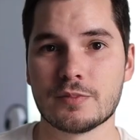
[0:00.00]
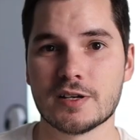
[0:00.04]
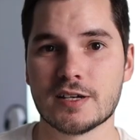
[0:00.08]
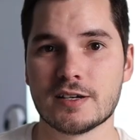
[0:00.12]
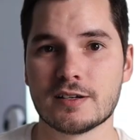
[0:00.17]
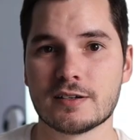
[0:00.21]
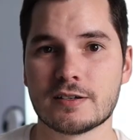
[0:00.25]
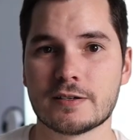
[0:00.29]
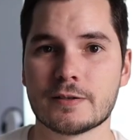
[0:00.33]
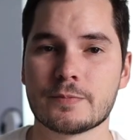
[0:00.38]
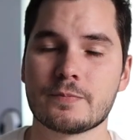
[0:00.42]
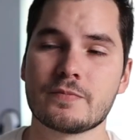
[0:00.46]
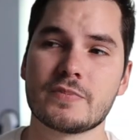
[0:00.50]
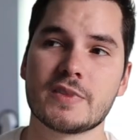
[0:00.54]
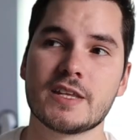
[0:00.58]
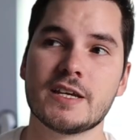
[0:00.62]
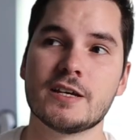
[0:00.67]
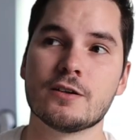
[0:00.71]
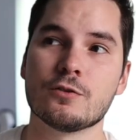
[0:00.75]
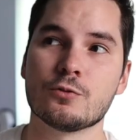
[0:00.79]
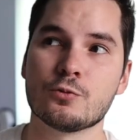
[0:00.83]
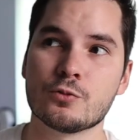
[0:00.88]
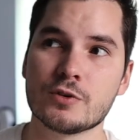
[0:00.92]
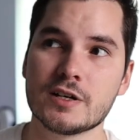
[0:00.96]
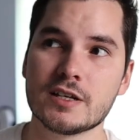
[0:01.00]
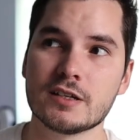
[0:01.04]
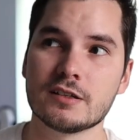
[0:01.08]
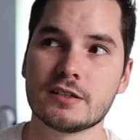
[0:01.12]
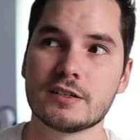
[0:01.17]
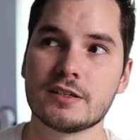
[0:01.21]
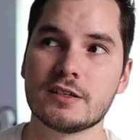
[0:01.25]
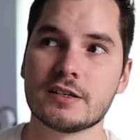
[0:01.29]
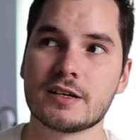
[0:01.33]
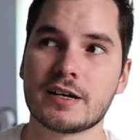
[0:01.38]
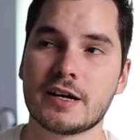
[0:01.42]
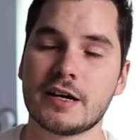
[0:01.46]
bank. It
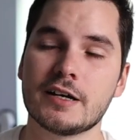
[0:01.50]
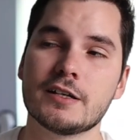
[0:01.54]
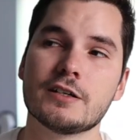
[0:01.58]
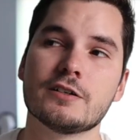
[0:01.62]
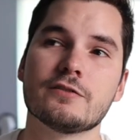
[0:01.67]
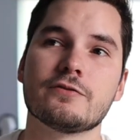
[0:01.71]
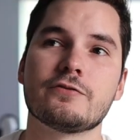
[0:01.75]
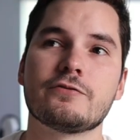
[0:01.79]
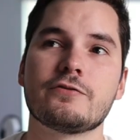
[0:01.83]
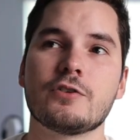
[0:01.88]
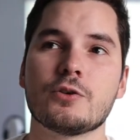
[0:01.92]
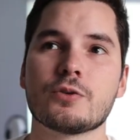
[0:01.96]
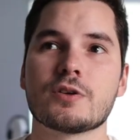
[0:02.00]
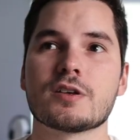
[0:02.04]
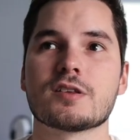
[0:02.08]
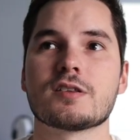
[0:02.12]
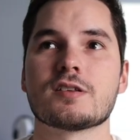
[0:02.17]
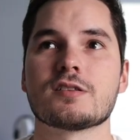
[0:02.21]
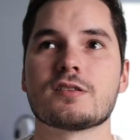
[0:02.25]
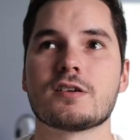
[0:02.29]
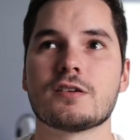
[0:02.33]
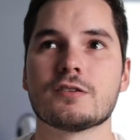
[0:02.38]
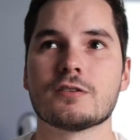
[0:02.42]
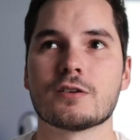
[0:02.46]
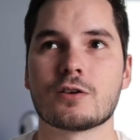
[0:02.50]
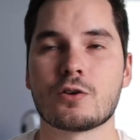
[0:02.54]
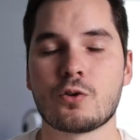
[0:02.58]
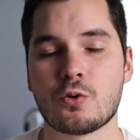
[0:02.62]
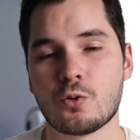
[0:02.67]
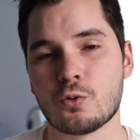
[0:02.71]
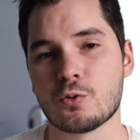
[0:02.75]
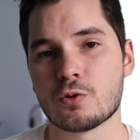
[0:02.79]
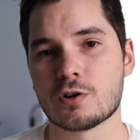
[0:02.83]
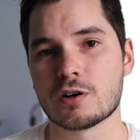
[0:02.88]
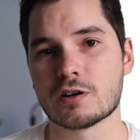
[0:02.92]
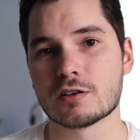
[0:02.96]
really kind of focuses on the
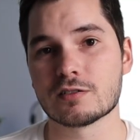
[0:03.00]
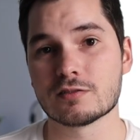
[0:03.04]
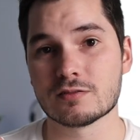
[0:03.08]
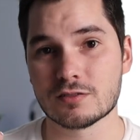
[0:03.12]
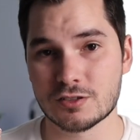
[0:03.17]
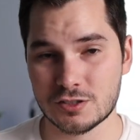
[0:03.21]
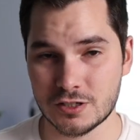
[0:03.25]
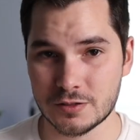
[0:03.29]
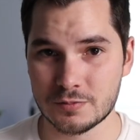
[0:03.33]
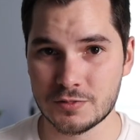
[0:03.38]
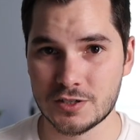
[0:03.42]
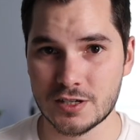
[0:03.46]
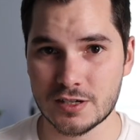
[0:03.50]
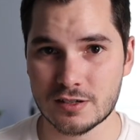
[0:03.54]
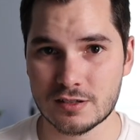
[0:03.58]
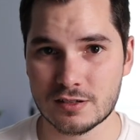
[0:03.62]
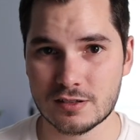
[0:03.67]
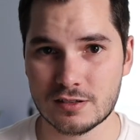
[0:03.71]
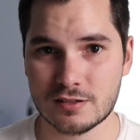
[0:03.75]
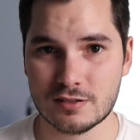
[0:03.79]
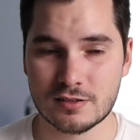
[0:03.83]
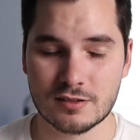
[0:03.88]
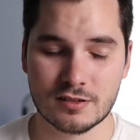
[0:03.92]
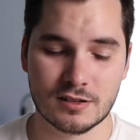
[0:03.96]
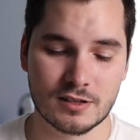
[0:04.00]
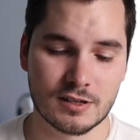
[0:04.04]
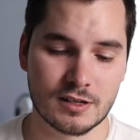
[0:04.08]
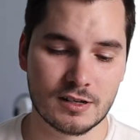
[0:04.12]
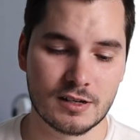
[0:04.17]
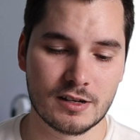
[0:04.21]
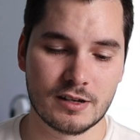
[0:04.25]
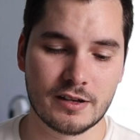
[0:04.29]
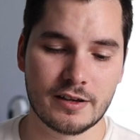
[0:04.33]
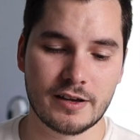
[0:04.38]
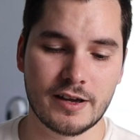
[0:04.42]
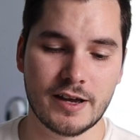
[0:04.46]
core subjects
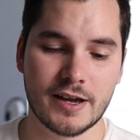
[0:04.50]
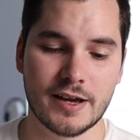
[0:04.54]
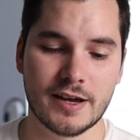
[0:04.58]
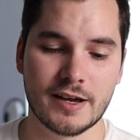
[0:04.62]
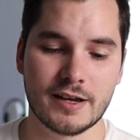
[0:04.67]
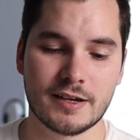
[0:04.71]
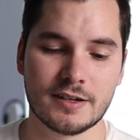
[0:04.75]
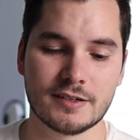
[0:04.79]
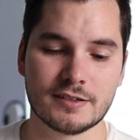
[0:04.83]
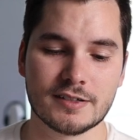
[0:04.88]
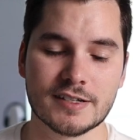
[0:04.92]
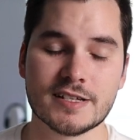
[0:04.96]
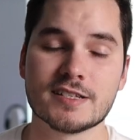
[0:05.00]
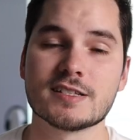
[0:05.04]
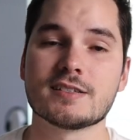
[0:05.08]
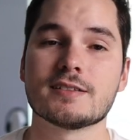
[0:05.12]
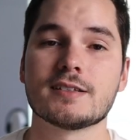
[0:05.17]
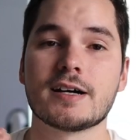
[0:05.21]
and is